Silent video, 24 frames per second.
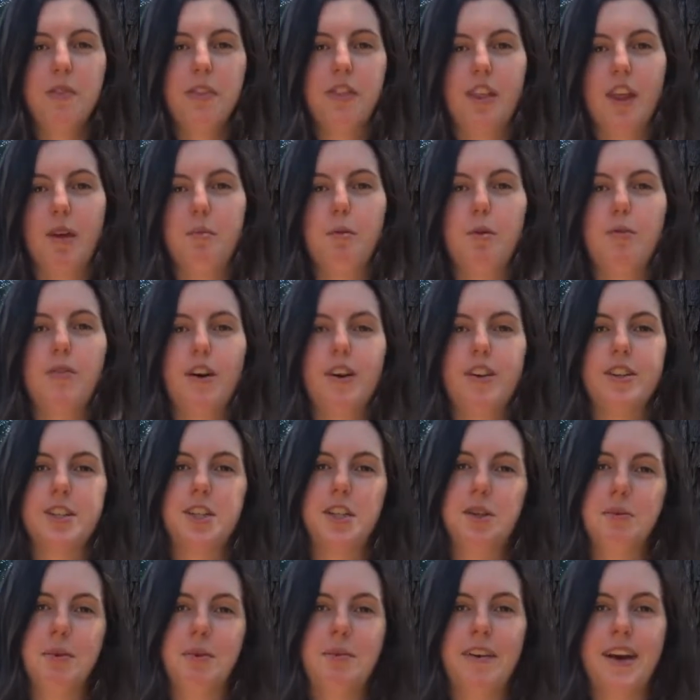they move on to
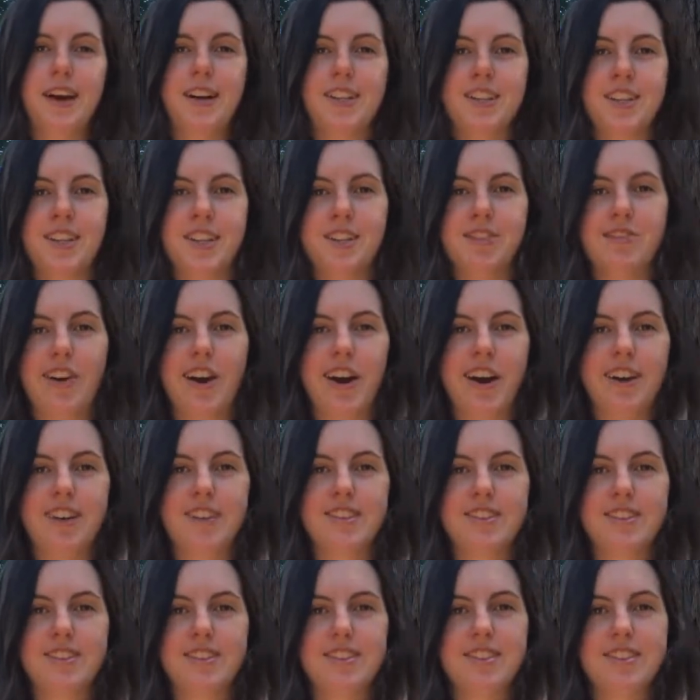human vaccine
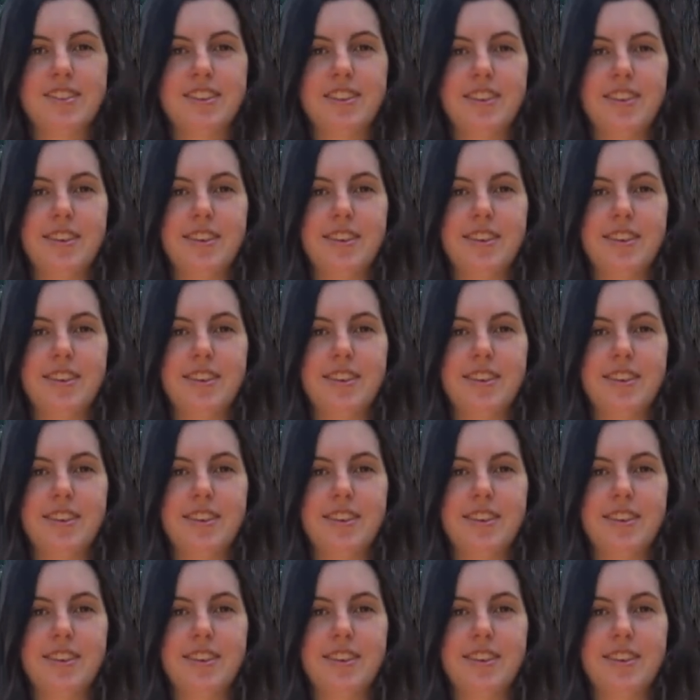trials.